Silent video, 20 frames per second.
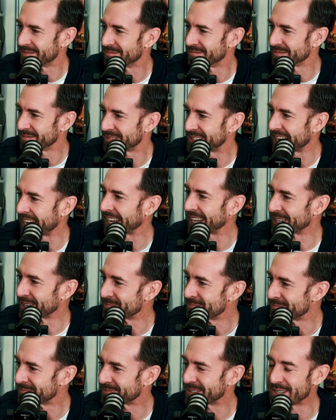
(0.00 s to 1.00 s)
taking
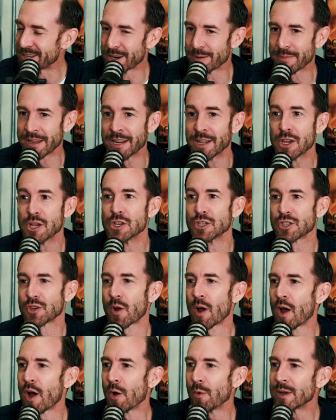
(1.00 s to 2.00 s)
them, you know what I mean?
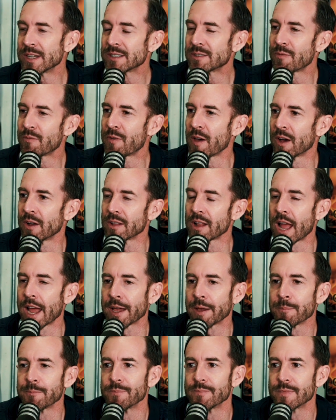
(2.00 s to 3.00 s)
So I always felt
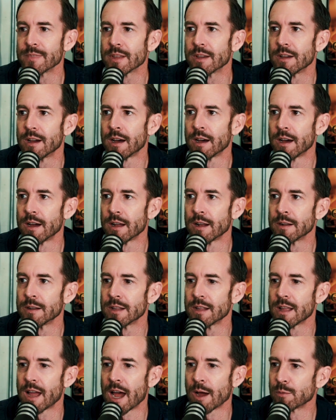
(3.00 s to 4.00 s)
like
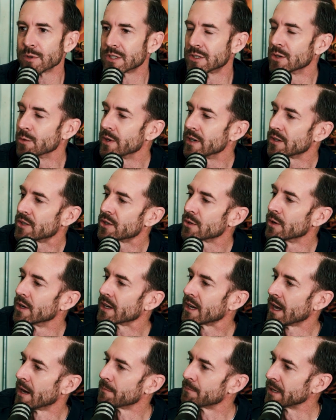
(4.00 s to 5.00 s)
I was doing it to
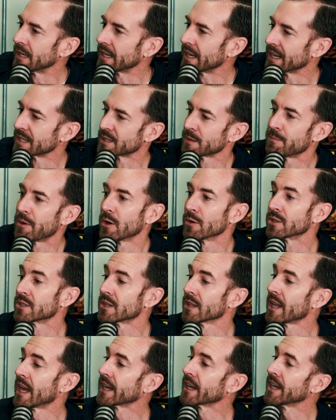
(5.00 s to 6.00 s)
a company as
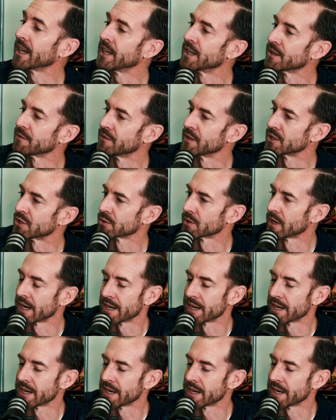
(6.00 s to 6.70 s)
opposed to like an individual.